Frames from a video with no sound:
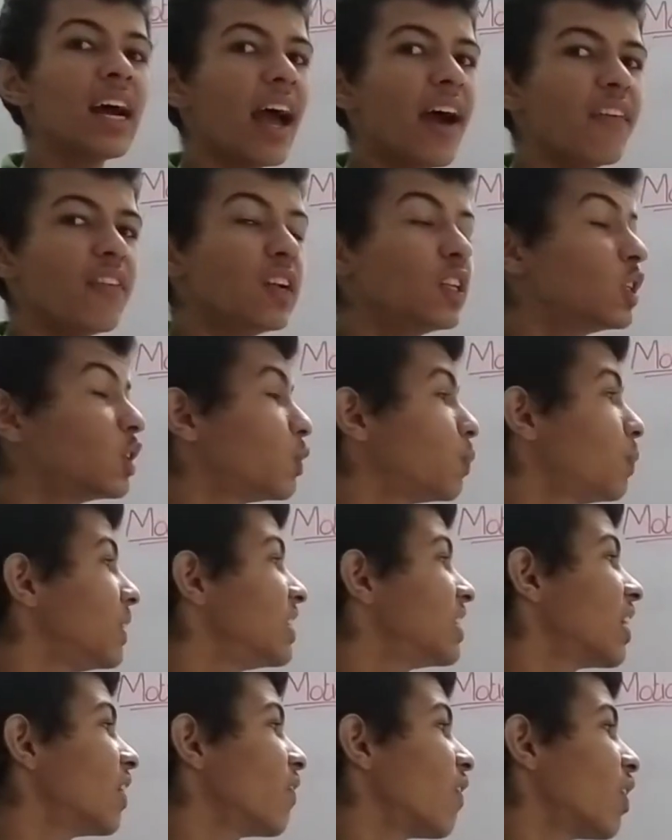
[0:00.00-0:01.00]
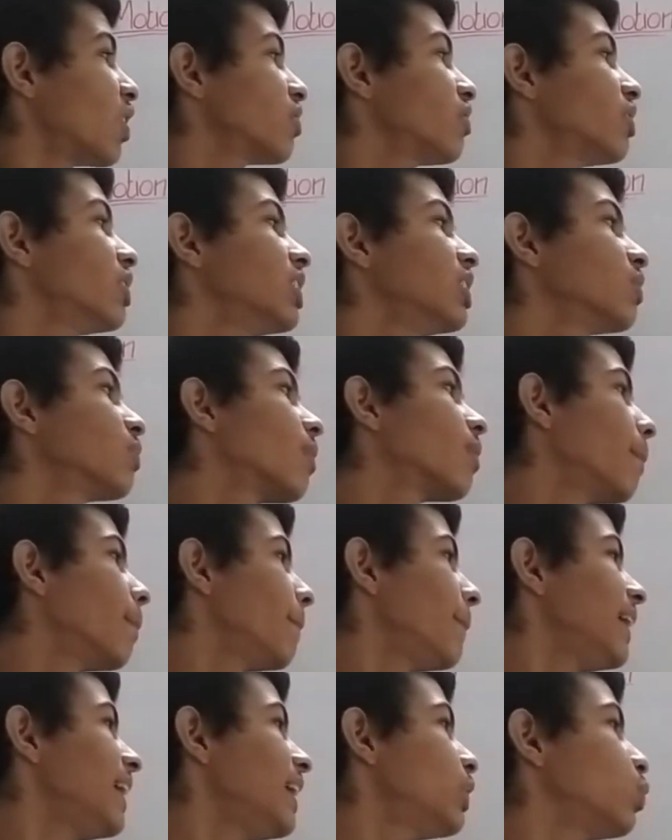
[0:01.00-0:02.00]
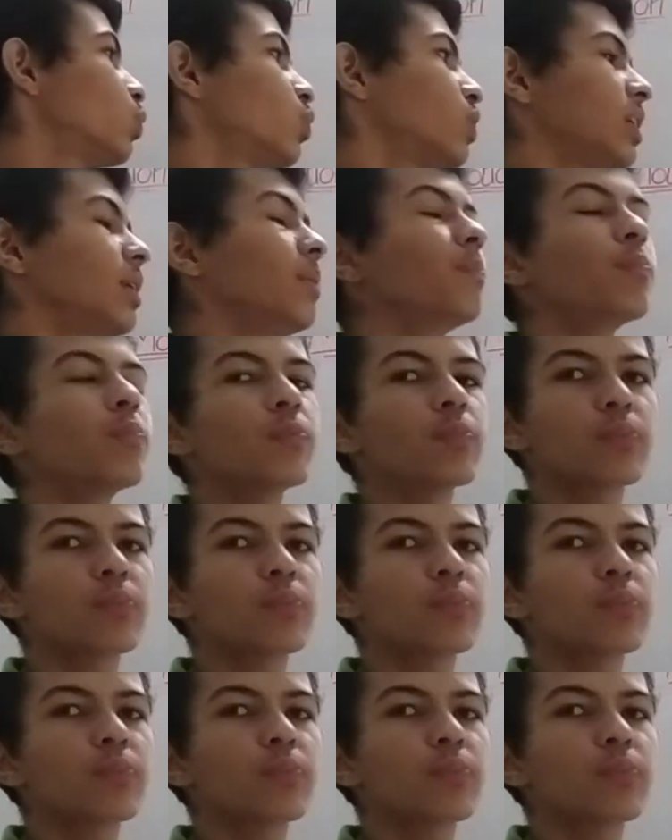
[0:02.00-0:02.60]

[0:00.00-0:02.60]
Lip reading: average speeds and velocities from B to C.